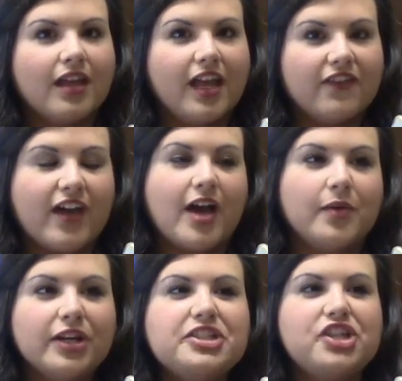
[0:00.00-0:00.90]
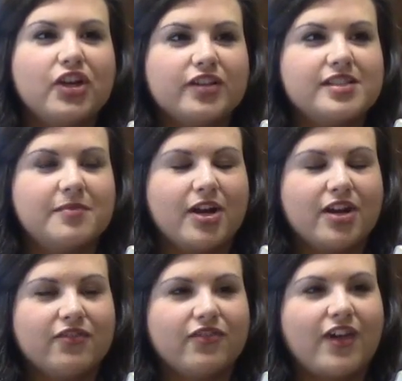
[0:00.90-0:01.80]
If I were to choke a
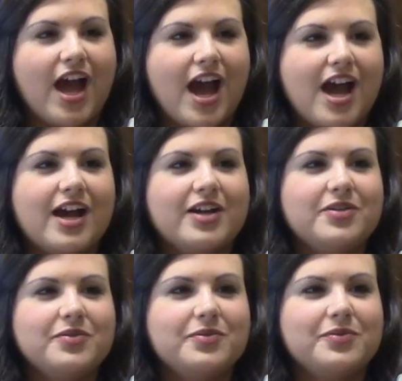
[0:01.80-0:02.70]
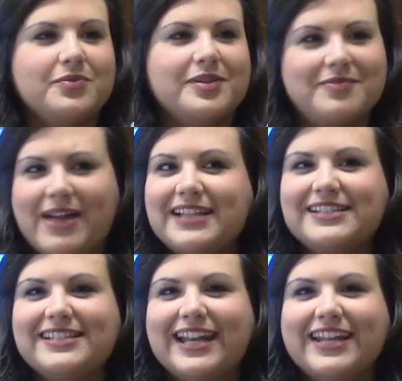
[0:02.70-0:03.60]
smurf, I would
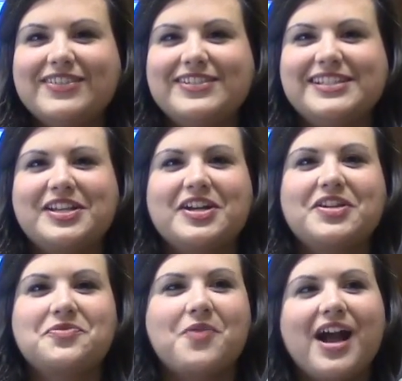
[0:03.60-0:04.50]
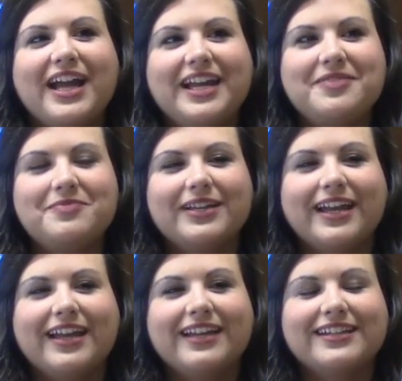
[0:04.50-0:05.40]
imagine that it would turn white
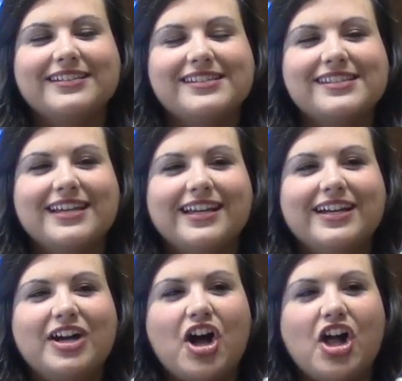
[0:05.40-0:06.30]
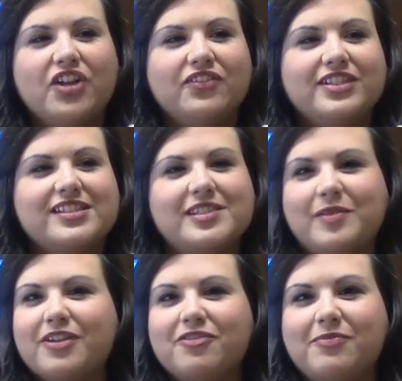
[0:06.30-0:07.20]
because all of its
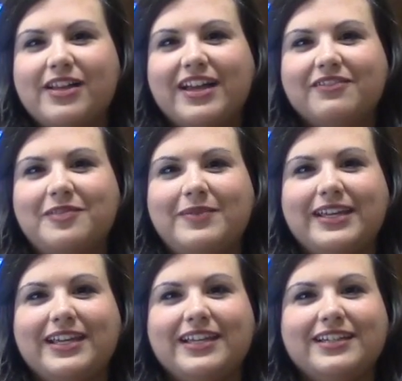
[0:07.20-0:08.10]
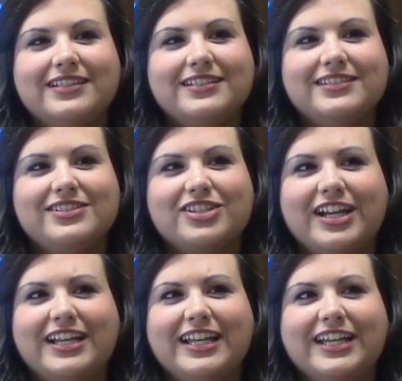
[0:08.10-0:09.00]
smurf blood would be
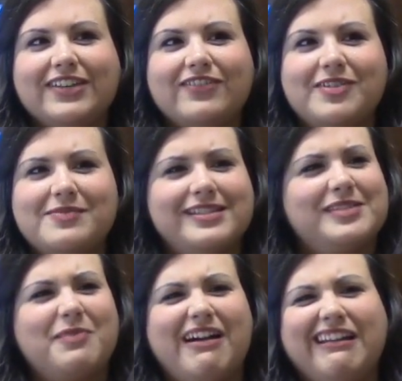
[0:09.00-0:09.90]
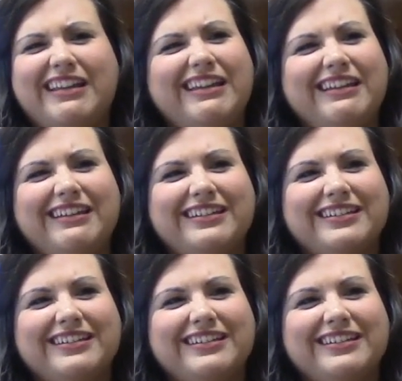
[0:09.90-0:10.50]
draining from its body.